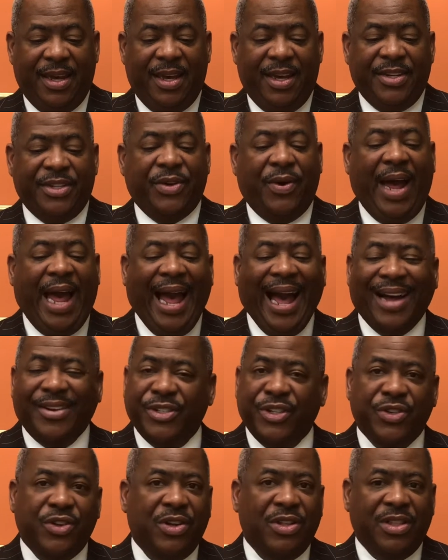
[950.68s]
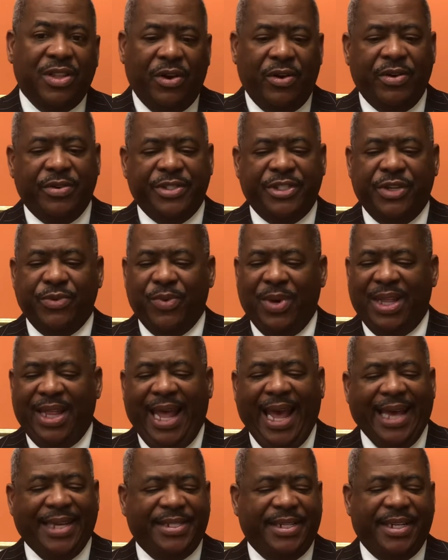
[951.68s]
So how do you learn to
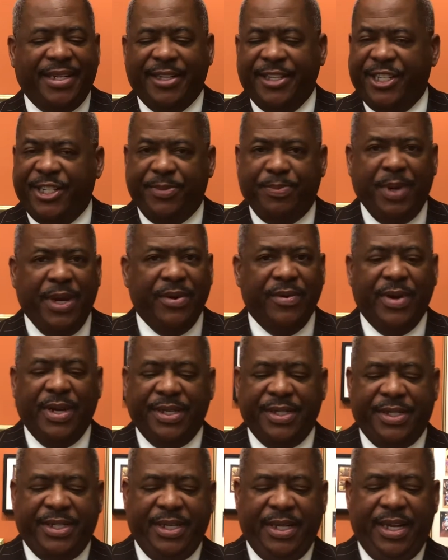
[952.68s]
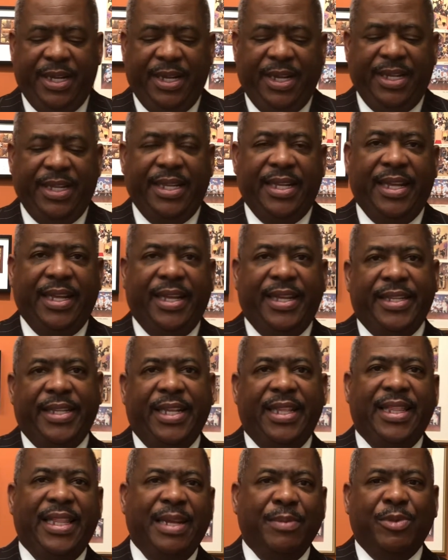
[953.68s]
relax and experience the
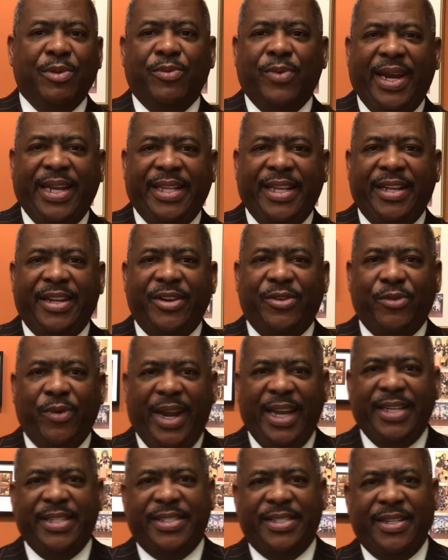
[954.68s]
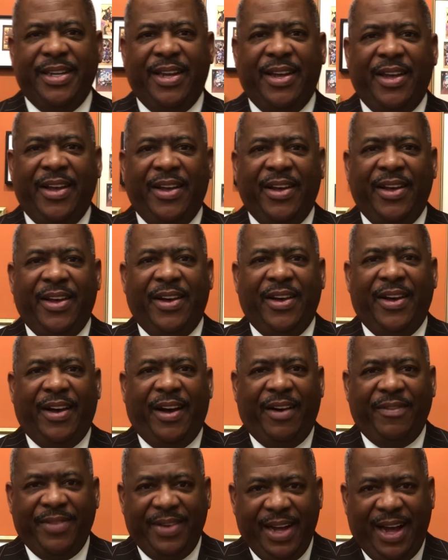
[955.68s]
liberating grace
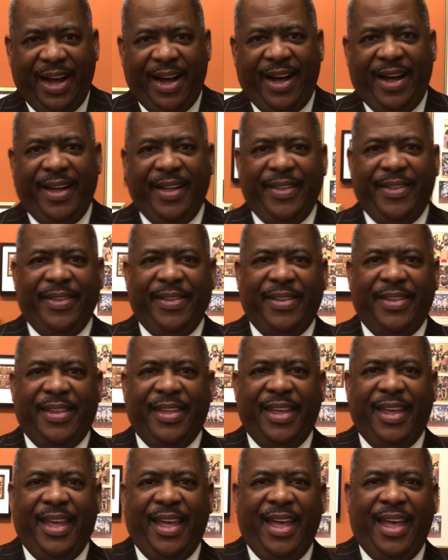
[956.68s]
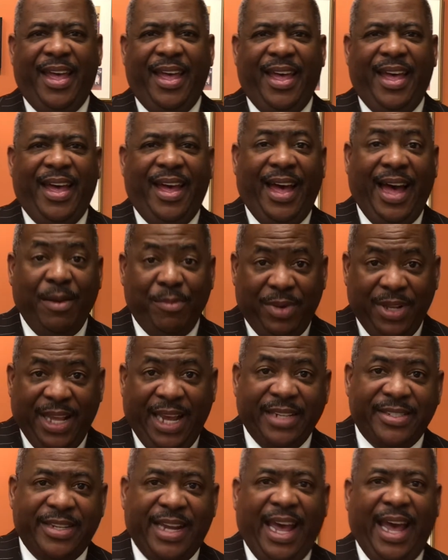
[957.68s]
of God? I'm
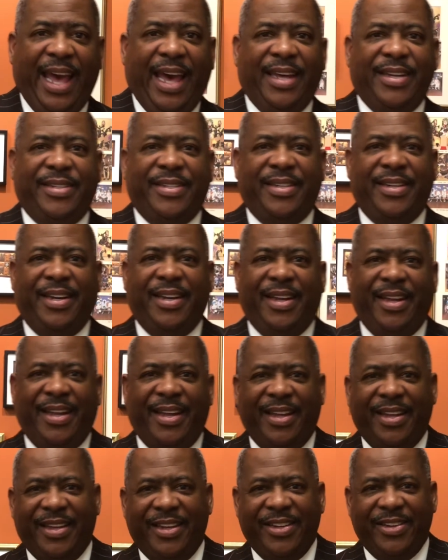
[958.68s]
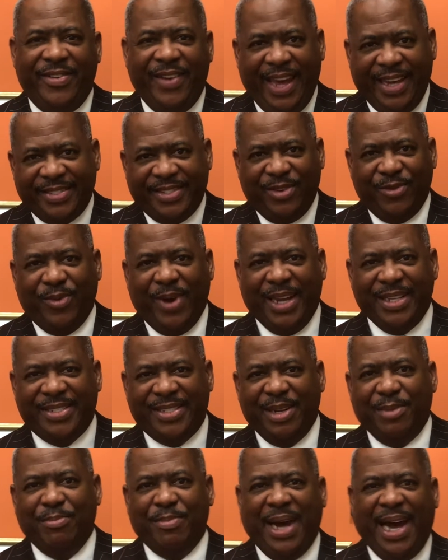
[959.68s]
glad you asked. You asked the right
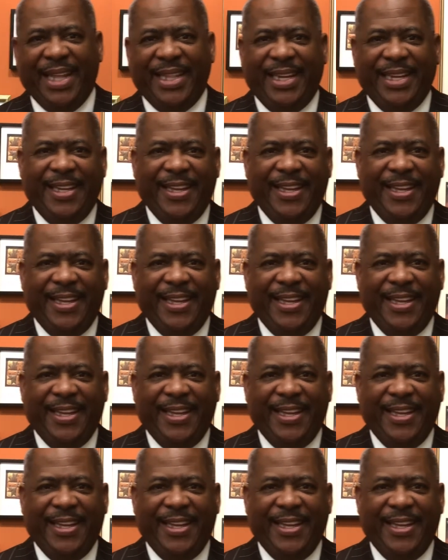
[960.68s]
somebody.